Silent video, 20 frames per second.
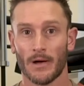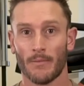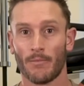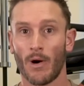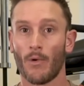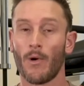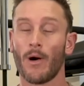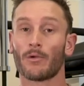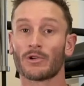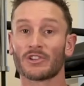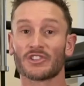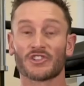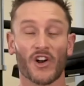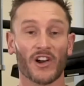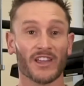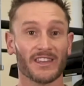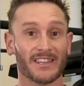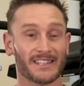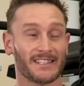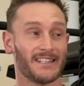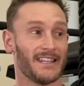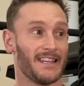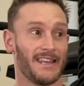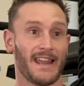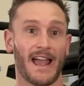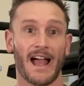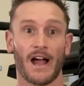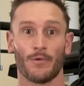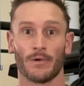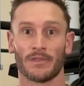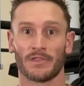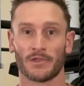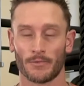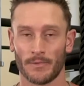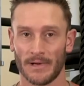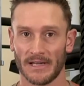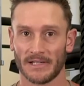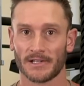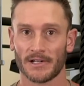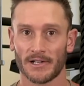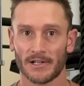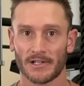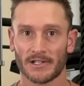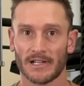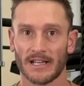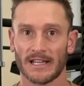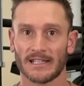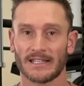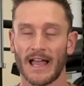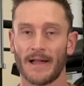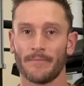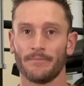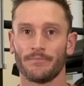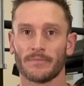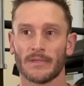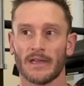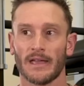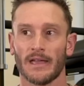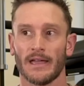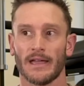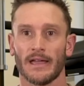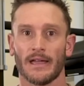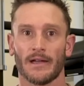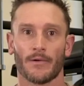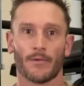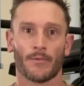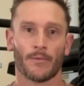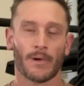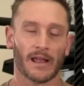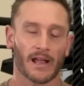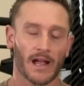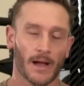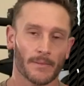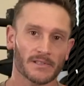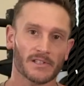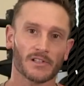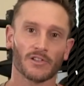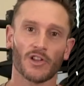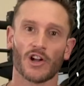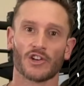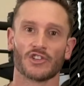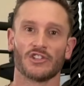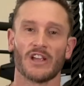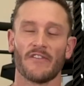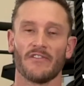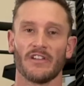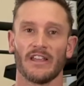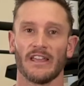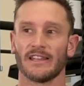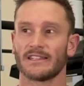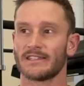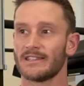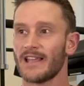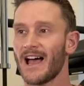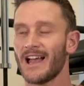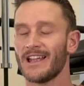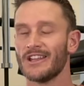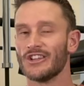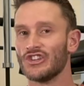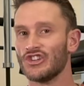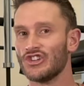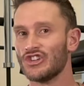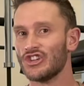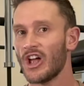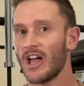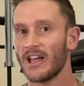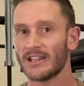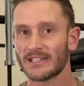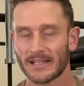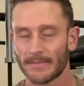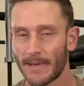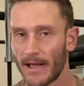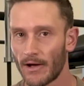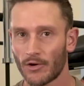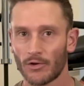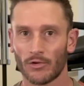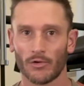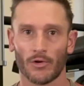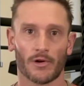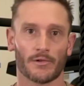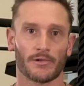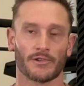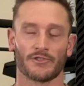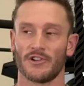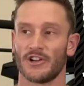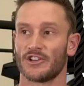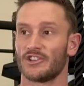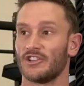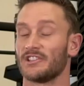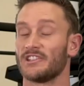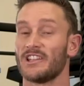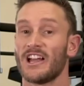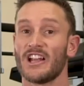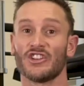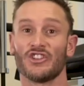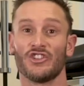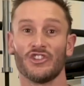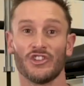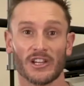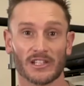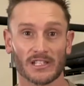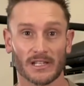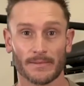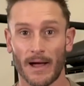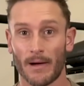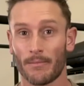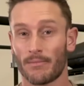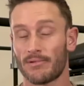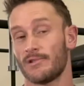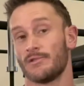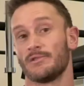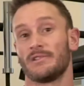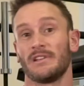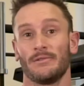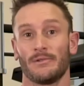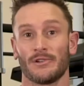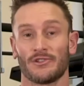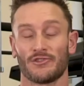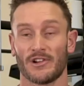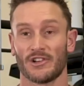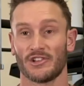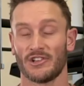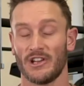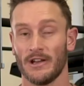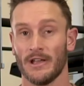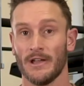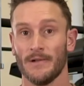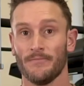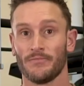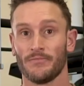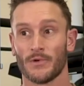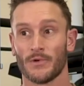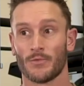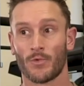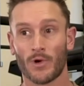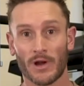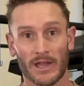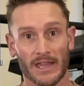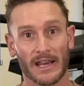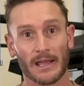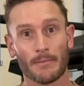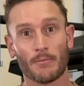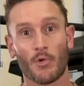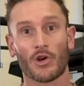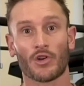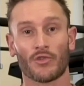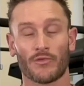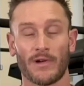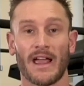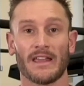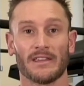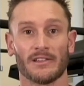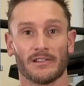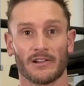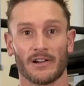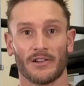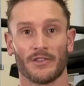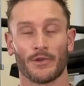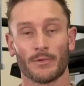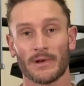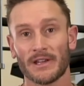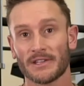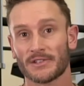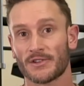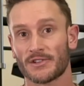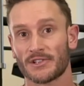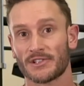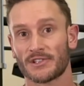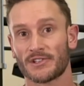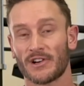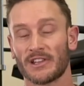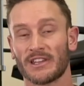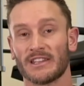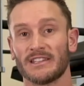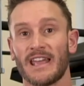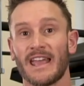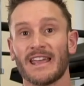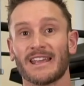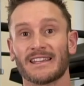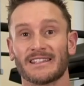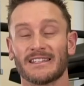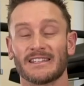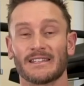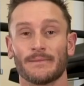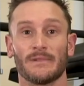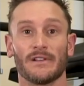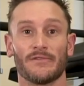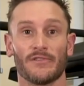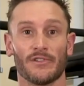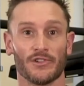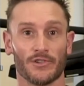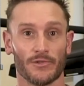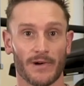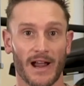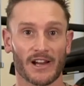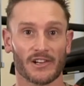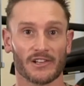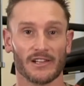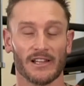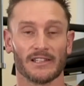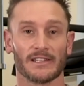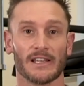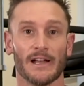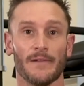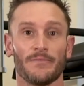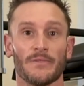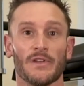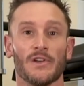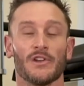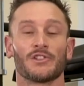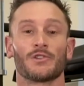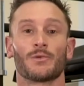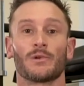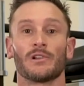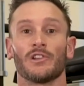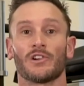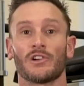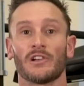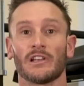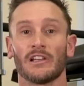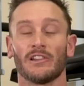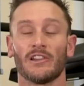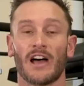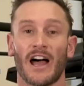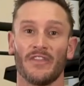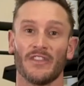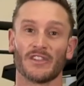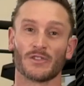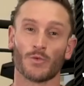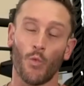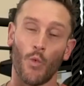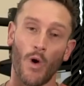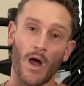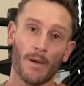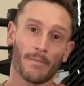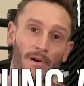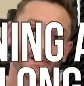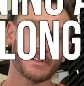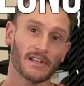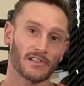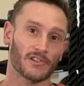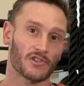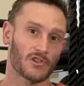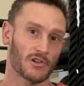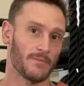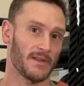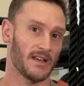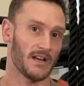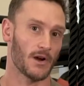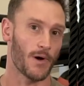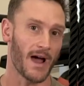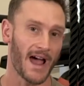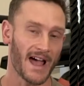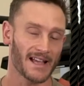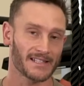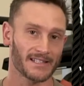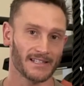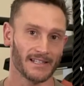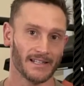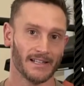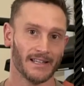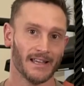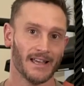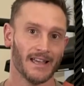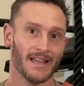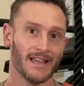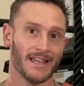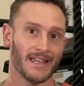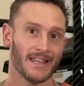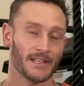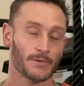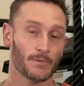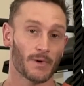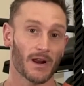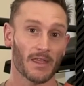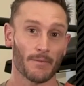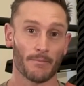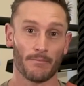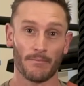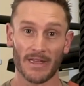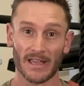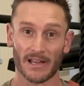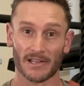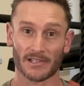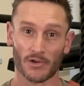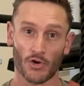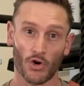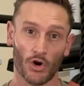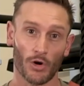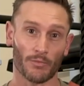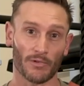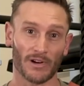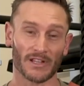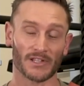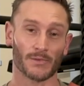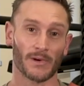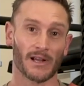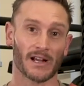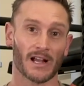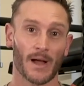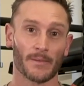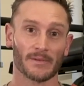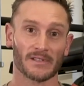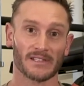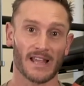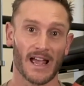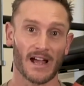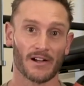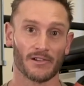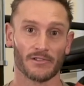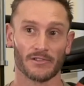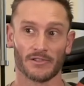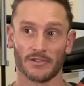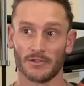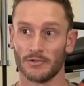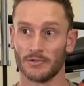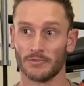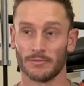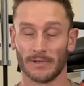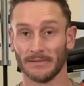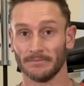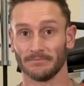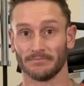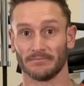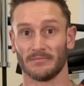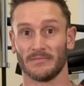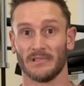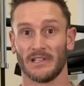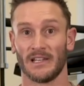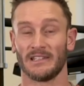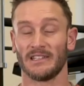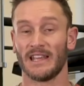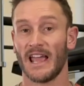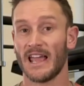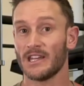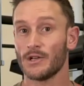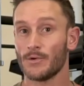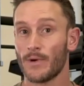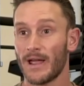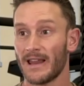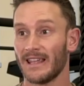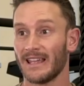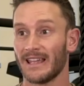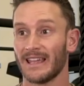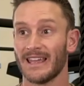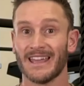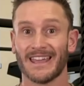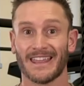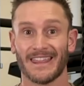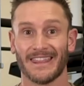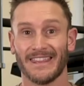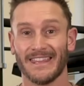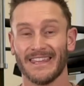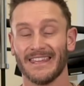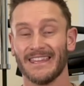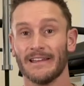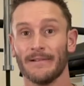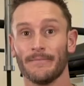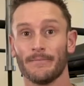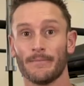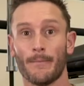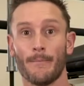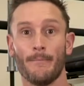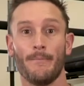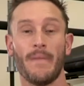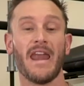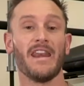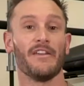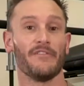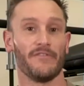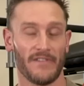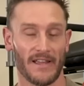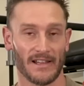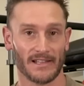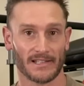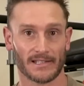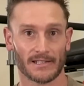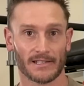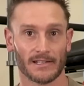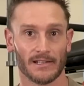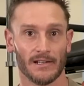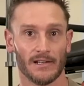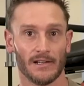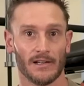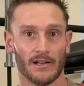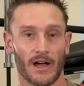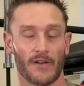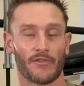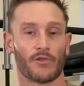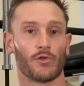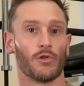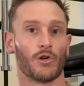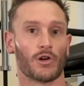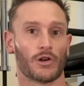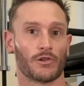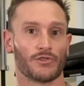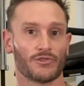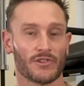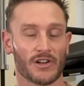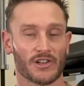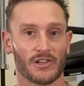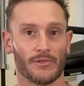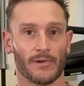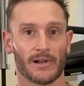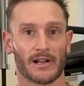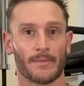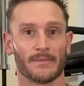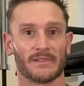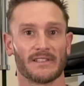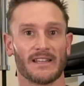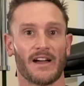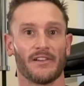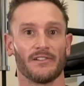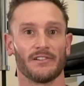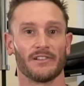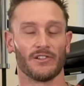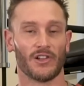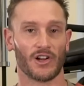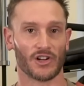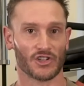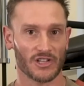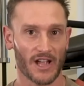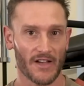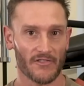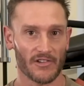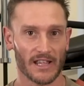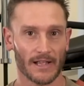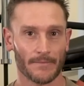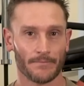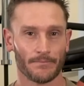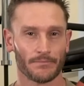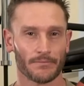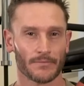But what we're starting to see now with the research is that when it comes to longevity, it's not just about caloric restriction. It's not just about protein restriction. We're getting more granular, and the research is starting to take us in some different directions. So we're learning a lot, and this one particular amino acid is one of the biggest culprits when it comes down to, well, attenuating the benefits of caloric restriction when it comes down to longevity.